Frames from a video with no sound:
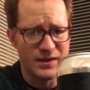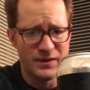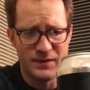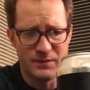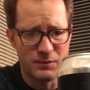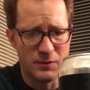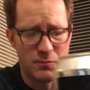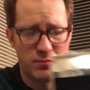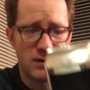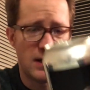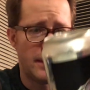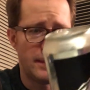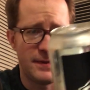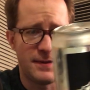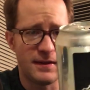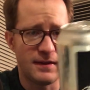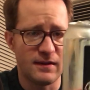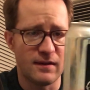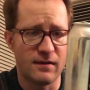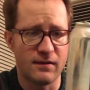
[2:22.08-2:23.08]
would probably
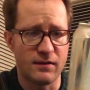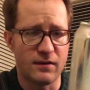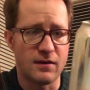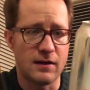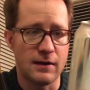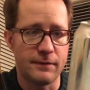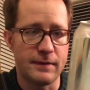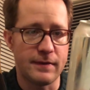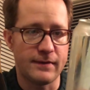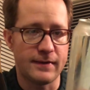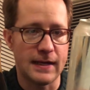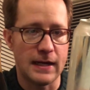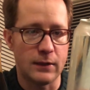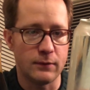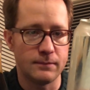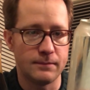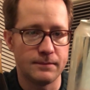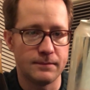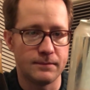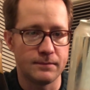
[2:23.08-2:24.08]
think this is a coffee
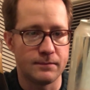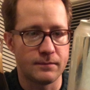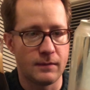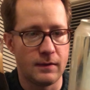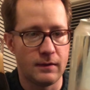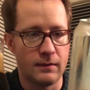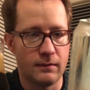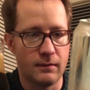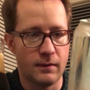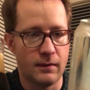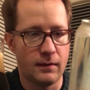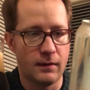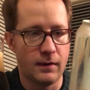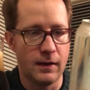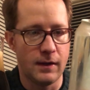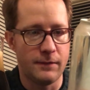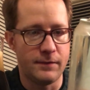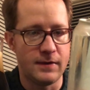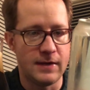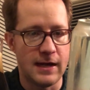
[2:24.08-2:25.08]
stout
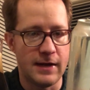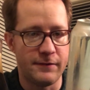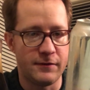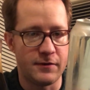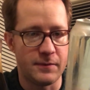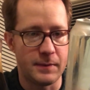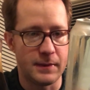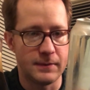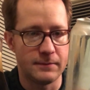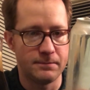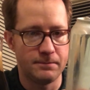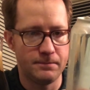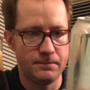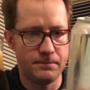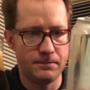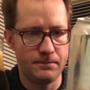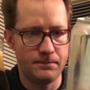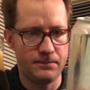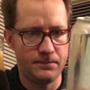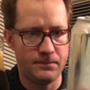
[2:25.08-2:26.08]
if you gave it to me
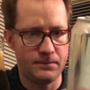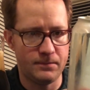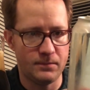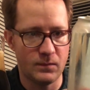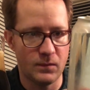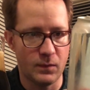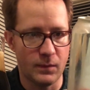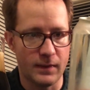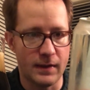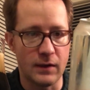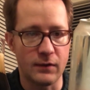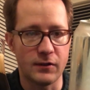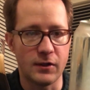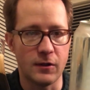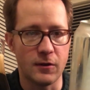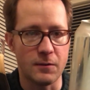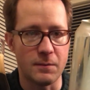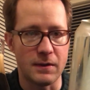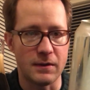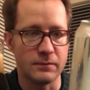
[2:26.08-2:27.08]
without
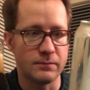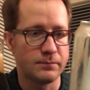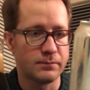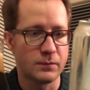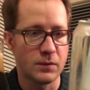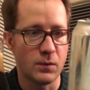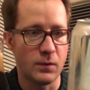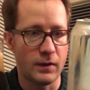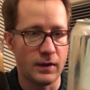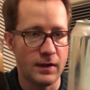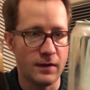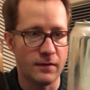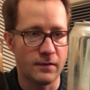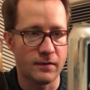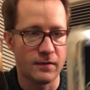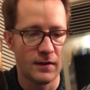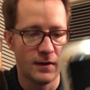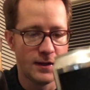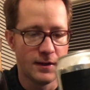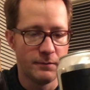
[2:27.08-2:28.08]
telling me what it
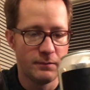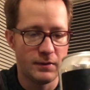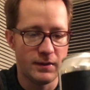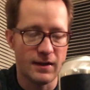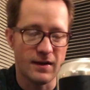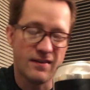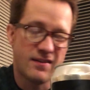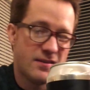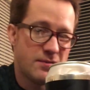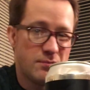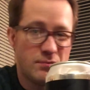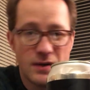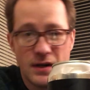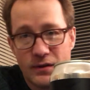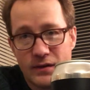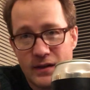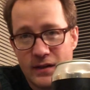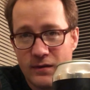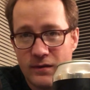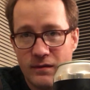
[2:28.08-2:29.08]
is. But yeah, some
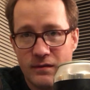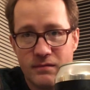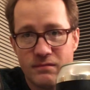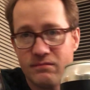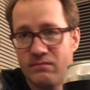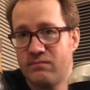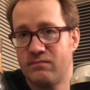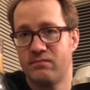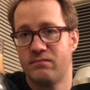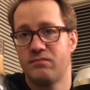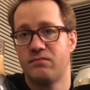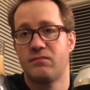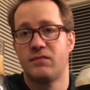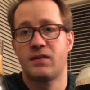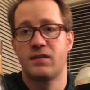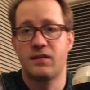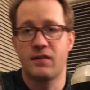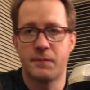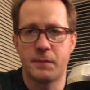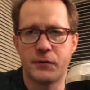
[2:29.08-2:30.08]
brown ales,
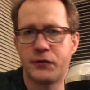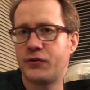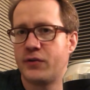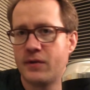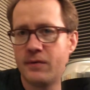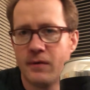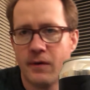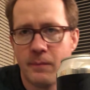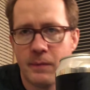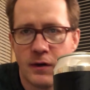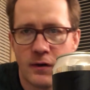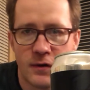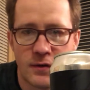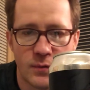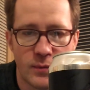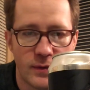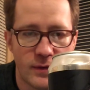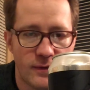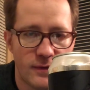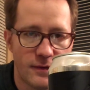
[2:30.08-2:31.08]
especially American
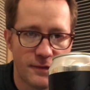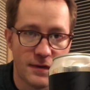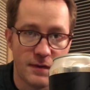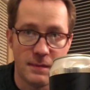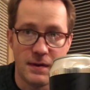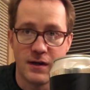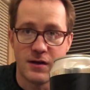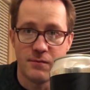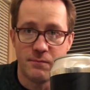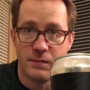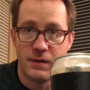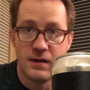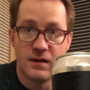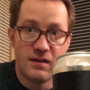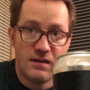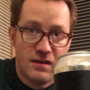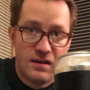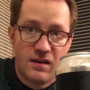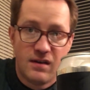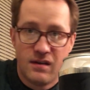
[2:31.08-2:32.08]
ones, if they make them big,
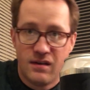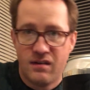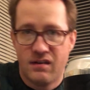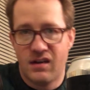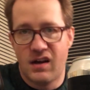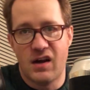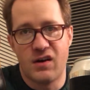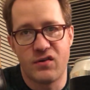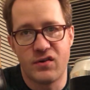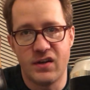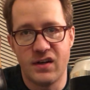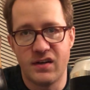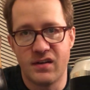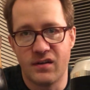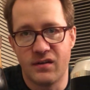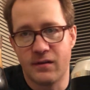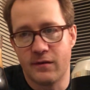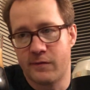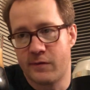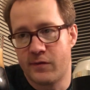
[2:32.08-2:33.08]
how can you
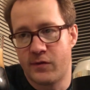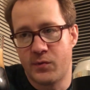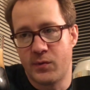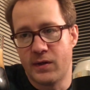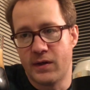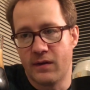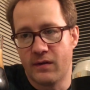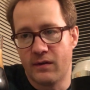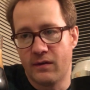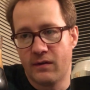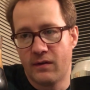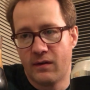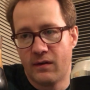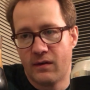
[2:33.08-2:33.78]
tell the difference between a